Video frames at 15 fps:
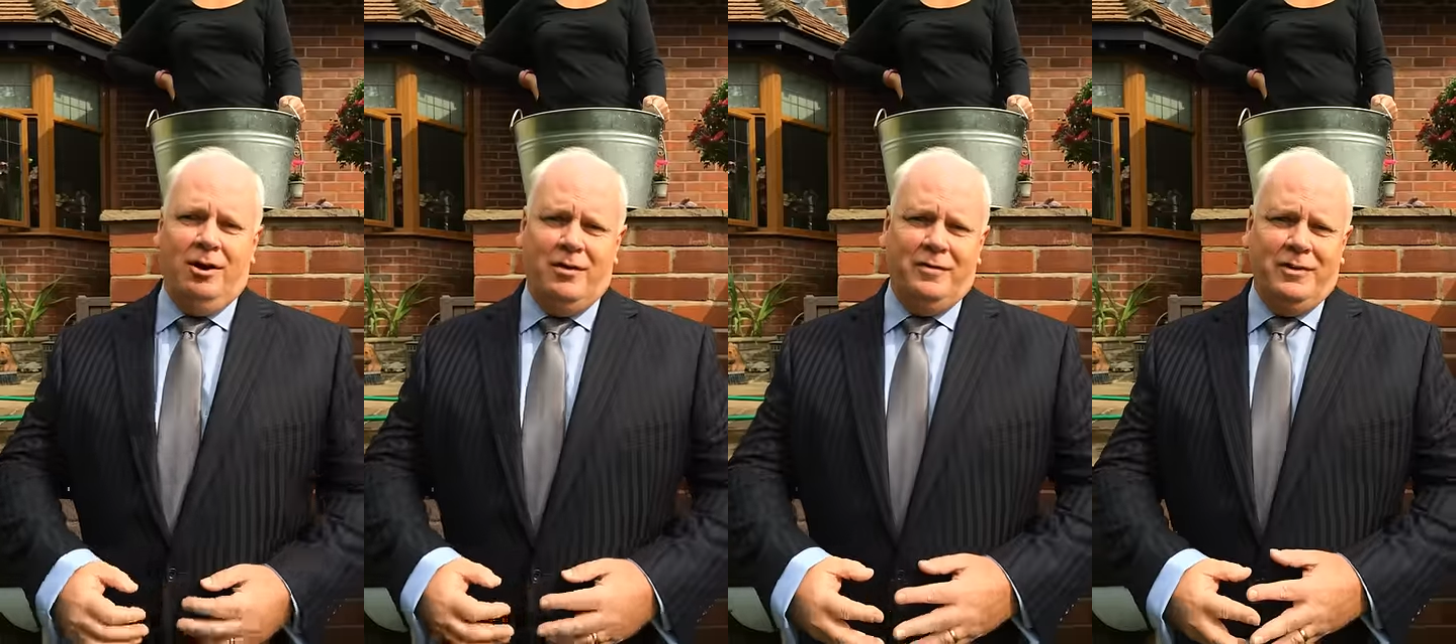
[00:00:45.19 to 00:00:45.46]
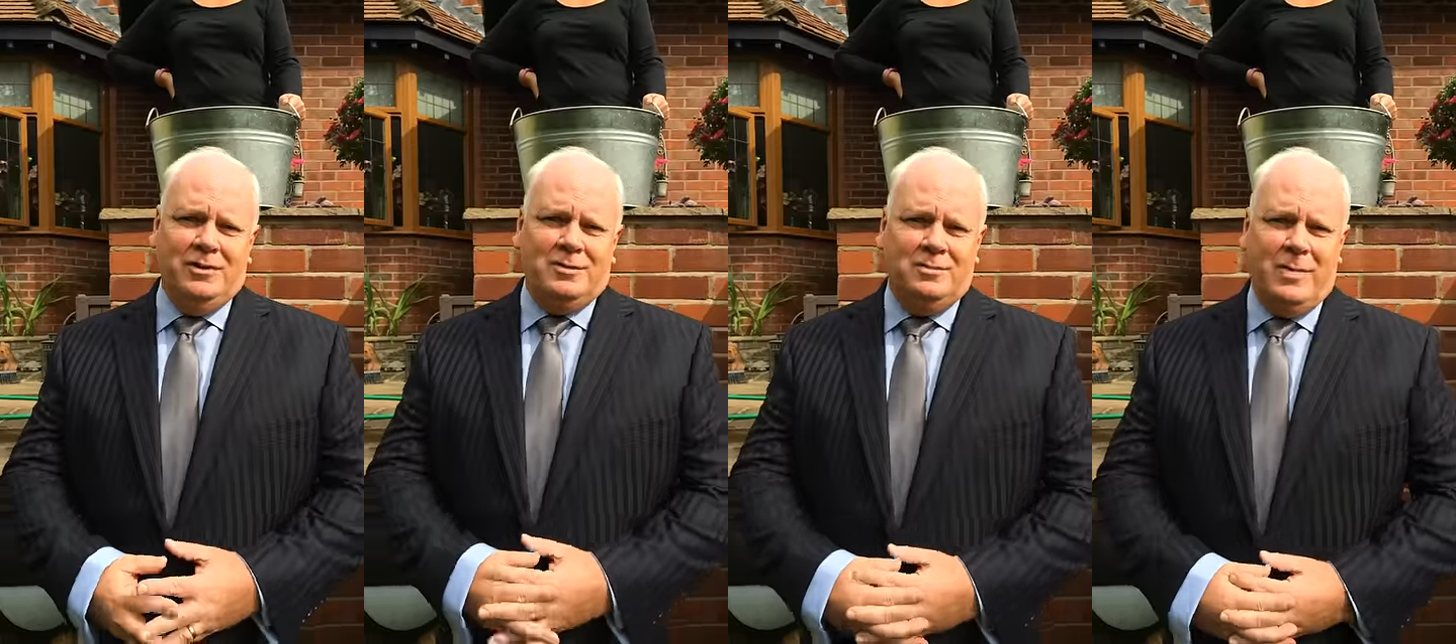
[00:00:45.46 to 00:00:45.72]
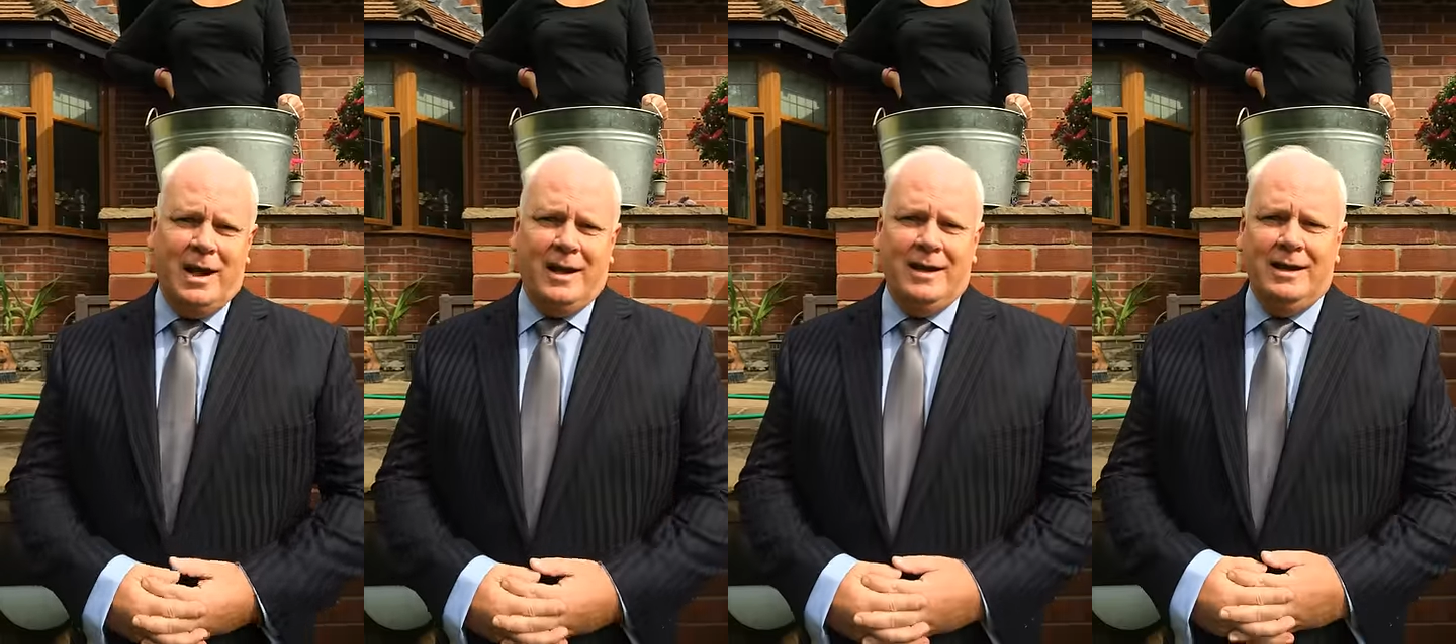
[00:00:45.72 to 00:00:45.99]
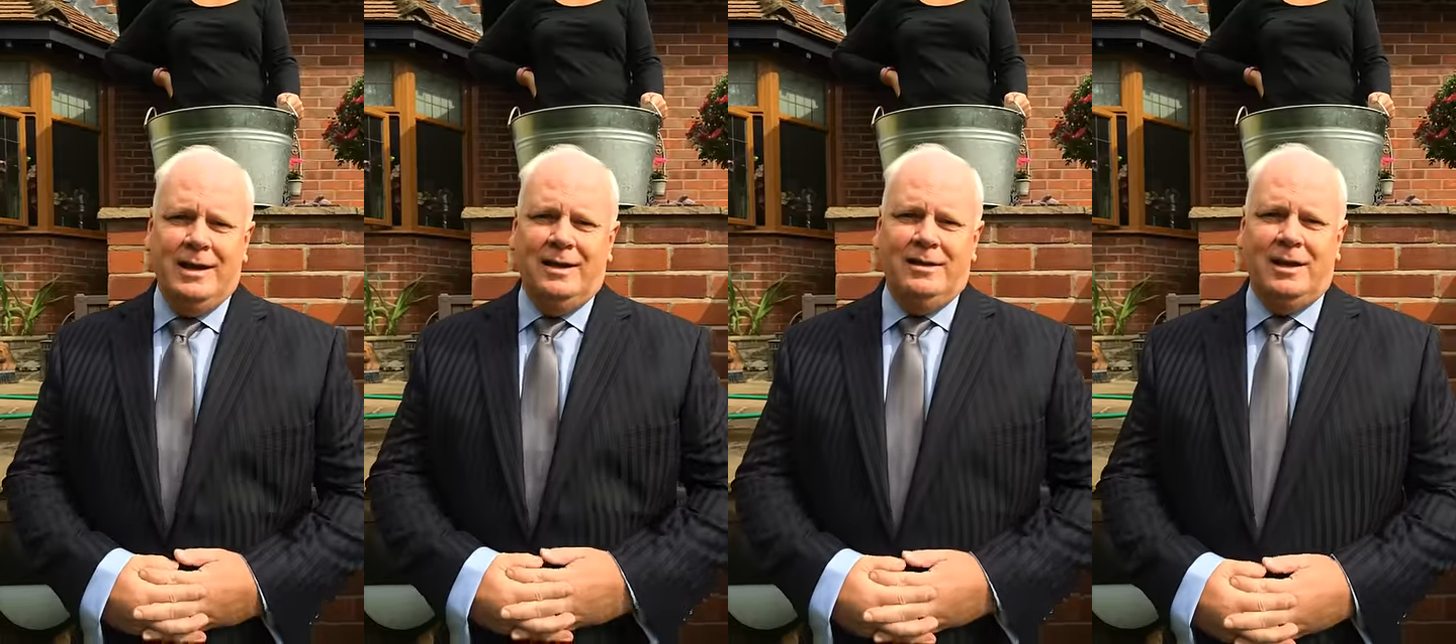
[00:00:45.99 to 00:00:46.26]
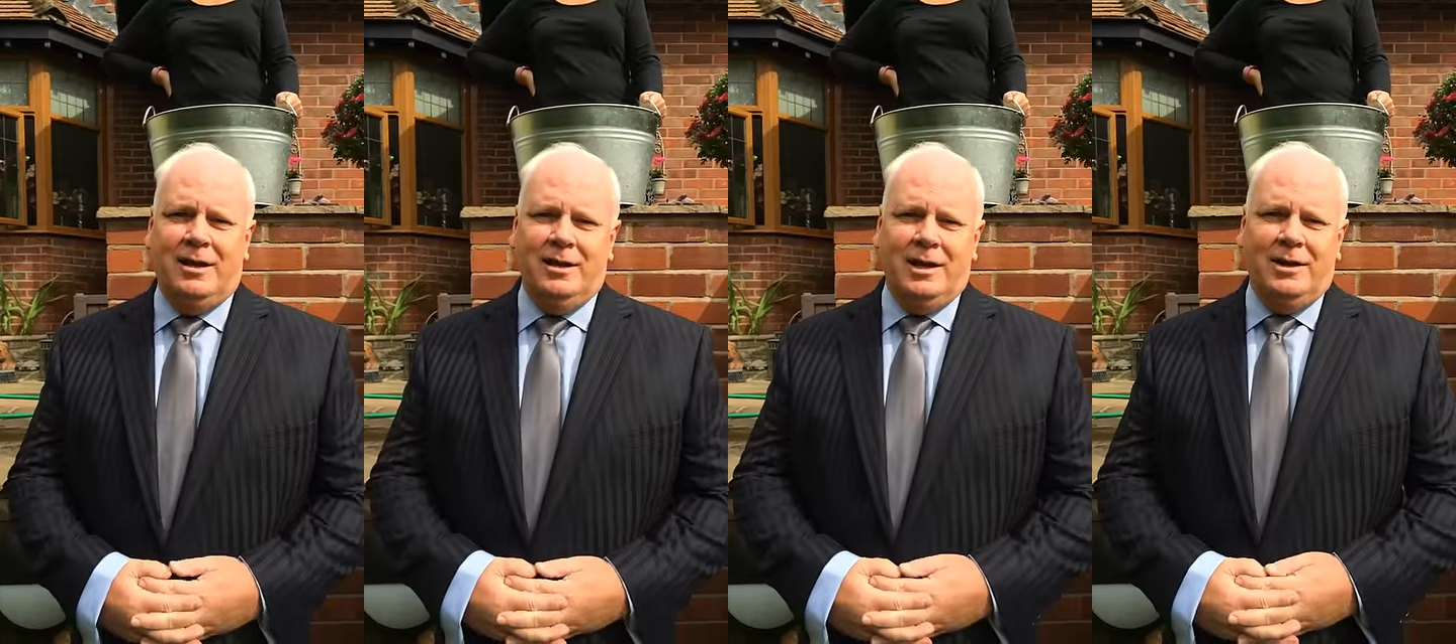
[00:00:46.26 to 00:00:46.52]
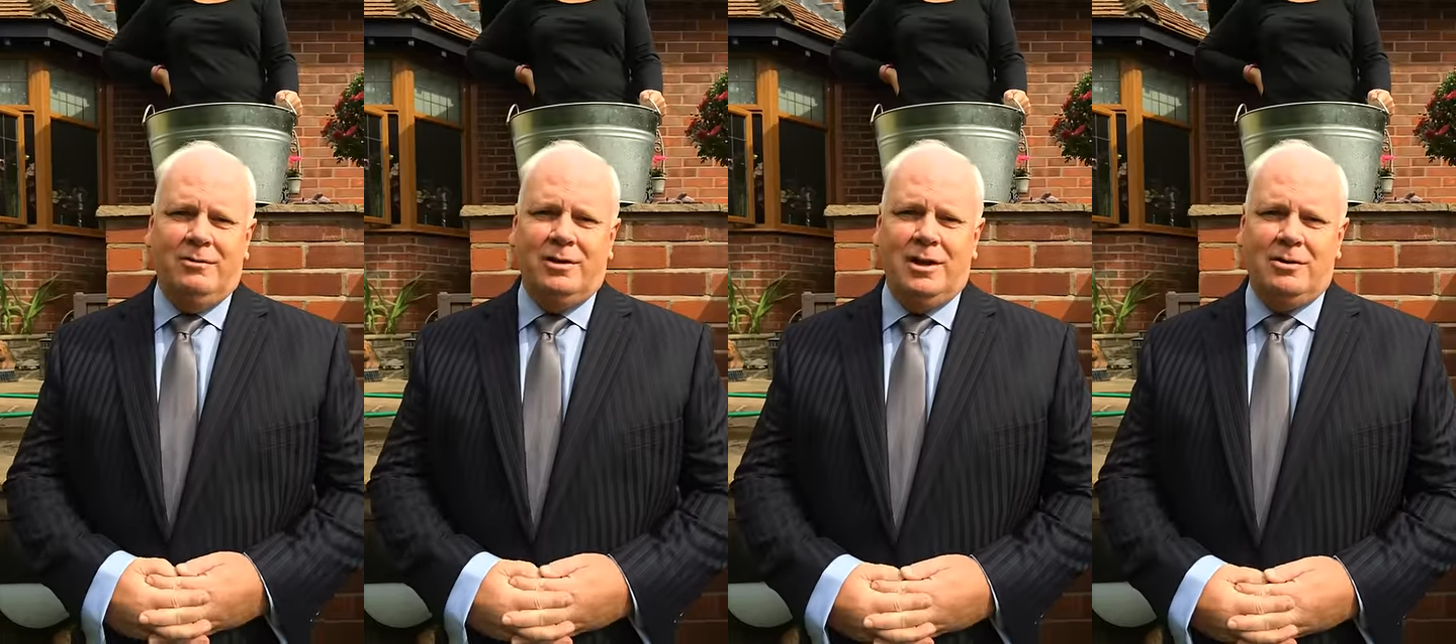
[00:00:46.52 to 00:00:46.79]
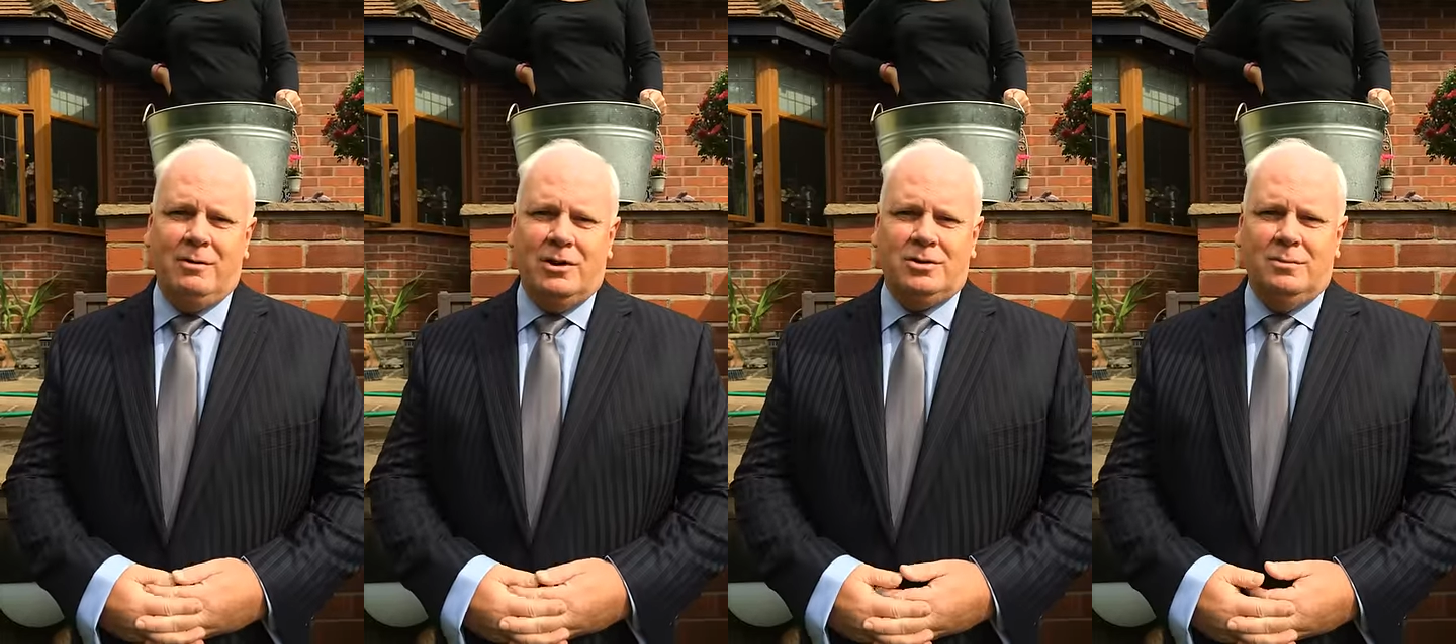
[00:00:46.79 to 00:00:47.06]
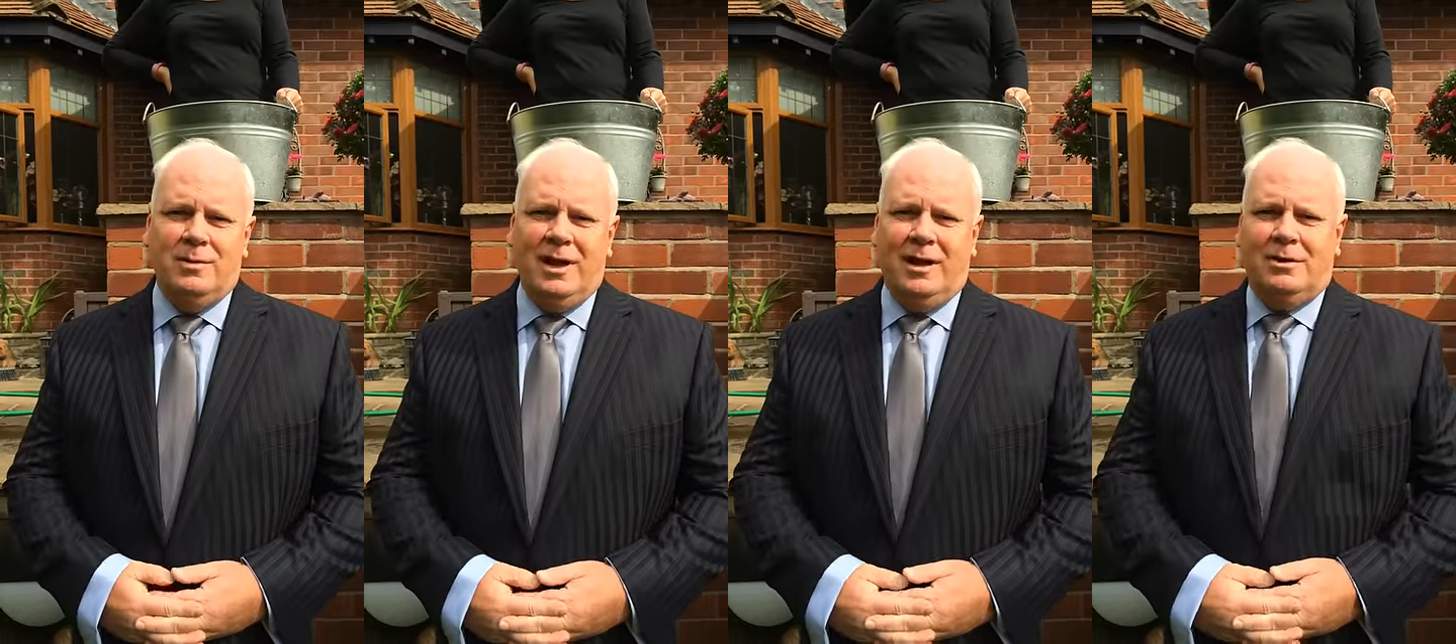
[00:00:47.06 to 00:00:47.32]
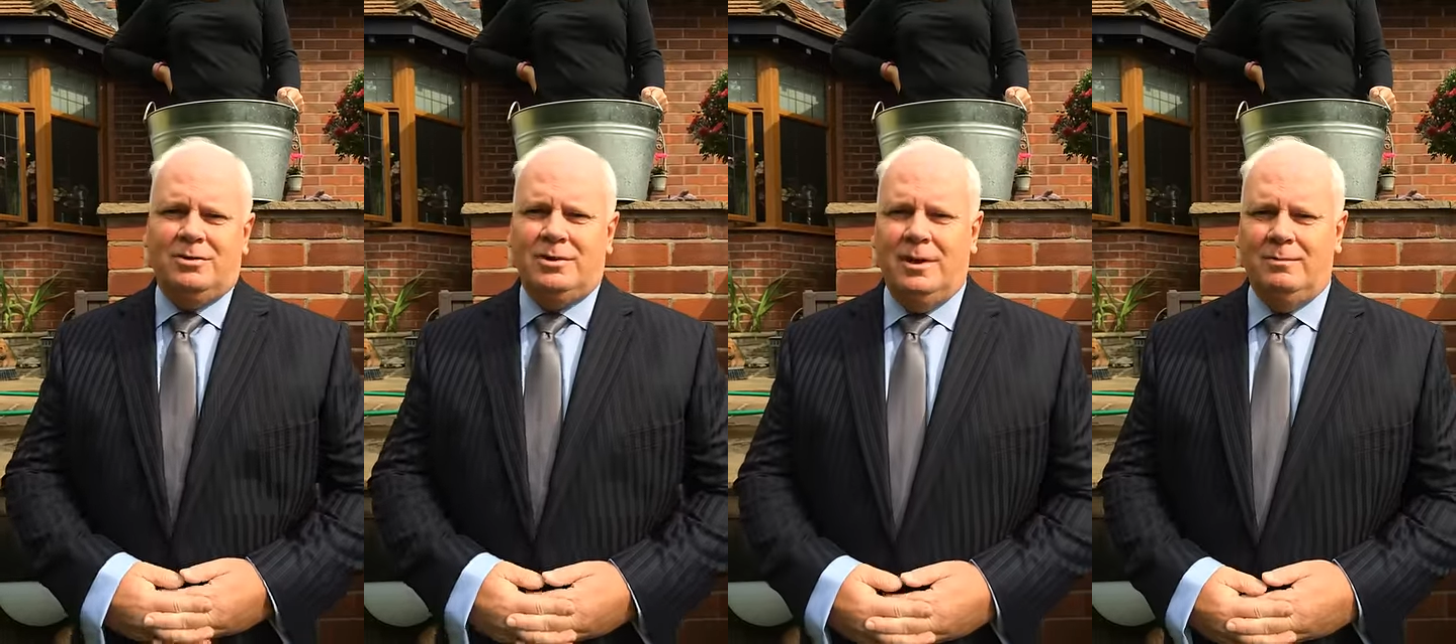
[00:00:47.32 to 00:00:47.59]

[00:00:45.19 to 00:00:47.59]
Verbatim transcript: office back in Dún Laoghaire and Gresham House,